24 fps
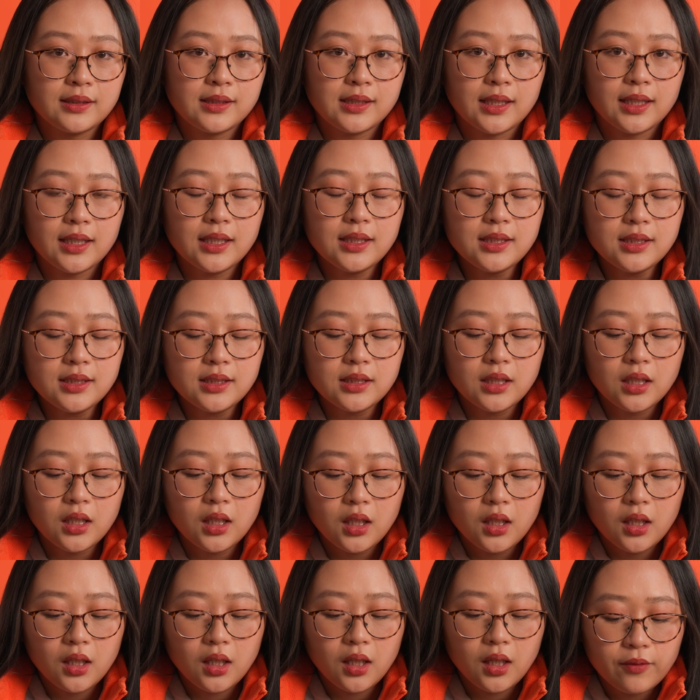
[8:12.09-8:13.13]
size,
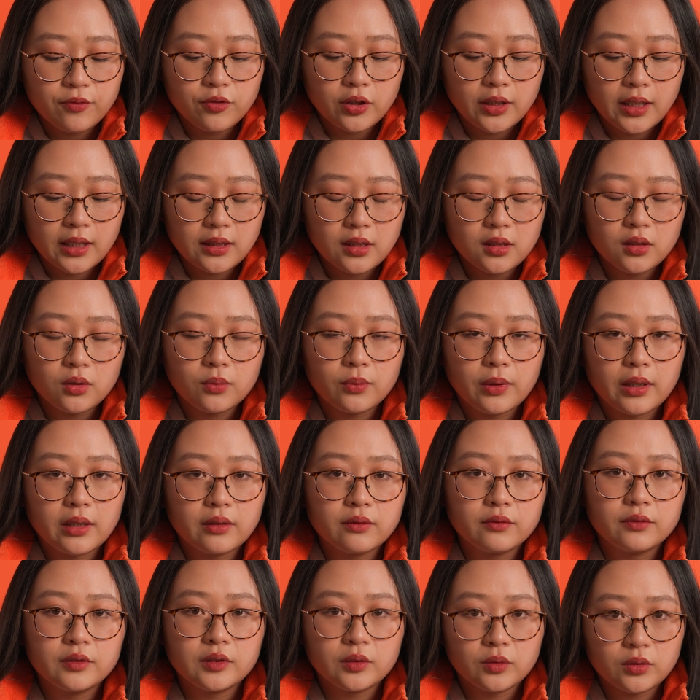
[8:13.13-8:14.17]
if you're getting the
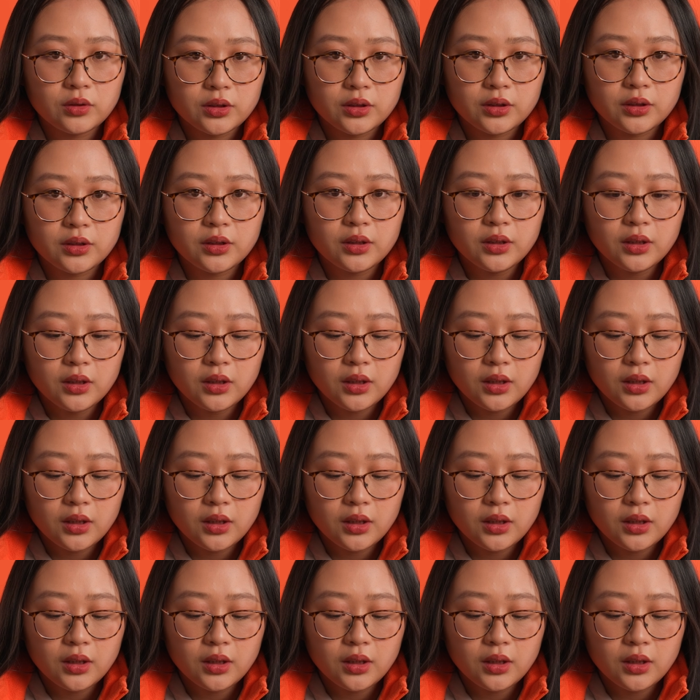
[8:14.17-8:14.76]
round filter,